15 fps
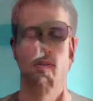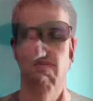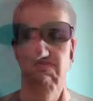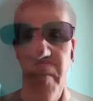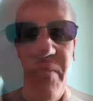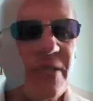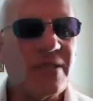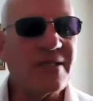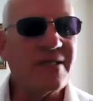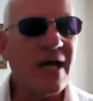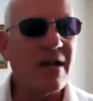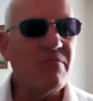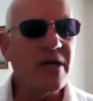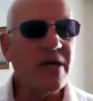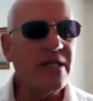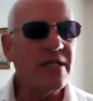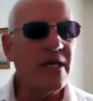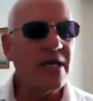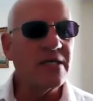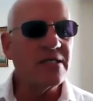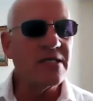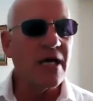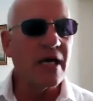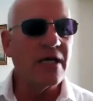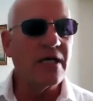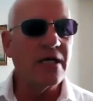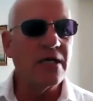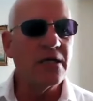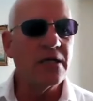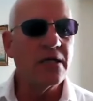So people tell me things
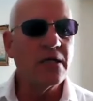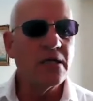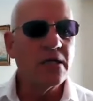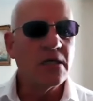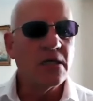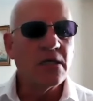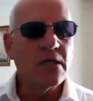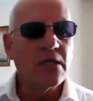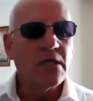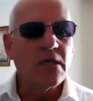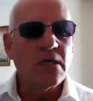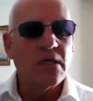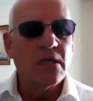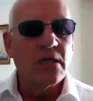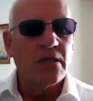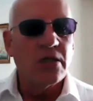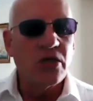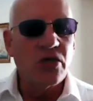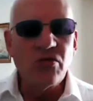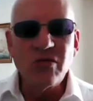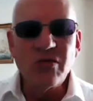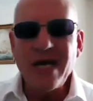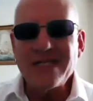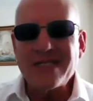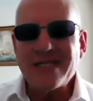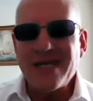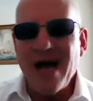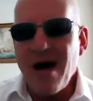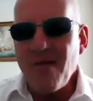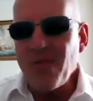like the
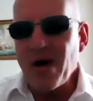ULEZ